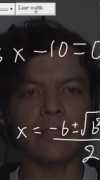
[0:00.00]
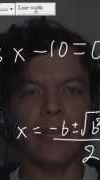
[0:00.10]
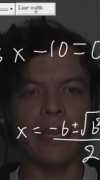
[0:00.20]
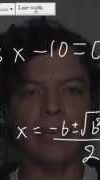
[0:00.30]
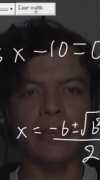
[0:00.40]

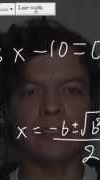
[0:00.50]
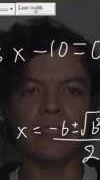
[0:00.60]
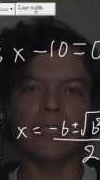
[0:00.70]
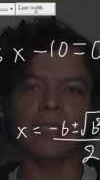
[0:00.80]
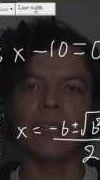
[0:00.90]
A and
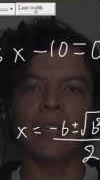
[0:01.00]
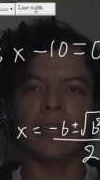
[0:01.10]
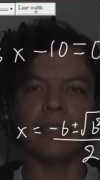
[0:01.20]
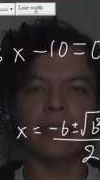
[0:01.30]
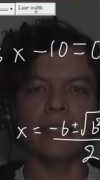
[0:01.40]
C
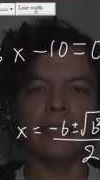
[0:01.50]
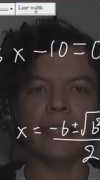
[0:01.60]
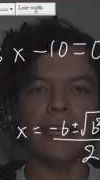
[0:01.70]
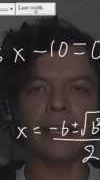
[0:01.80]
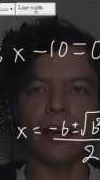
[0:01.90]
and
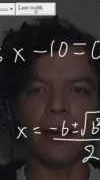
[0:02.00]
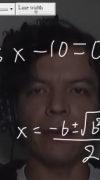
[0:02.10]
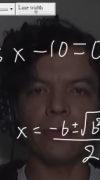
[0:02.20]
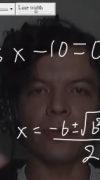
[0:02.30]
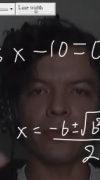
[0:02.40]
they
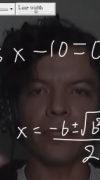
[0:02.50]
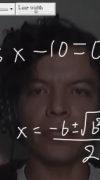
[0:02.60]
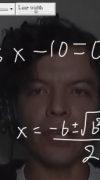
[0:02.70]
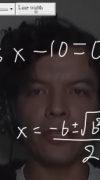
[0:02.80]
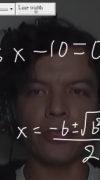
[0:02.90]
come from the
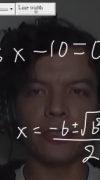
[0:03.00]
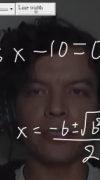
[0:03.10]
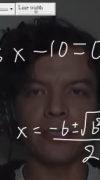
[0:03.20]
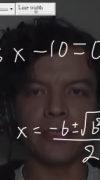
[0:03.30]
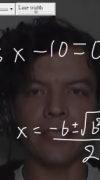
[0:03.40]
equation
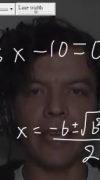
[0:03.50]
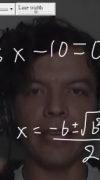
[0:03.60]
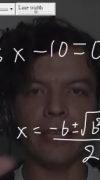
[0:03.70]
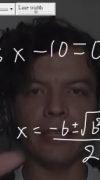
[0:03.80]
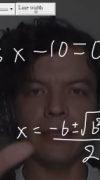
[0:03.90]
this is
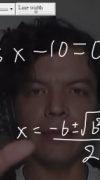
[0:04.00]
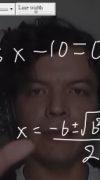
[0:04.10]
A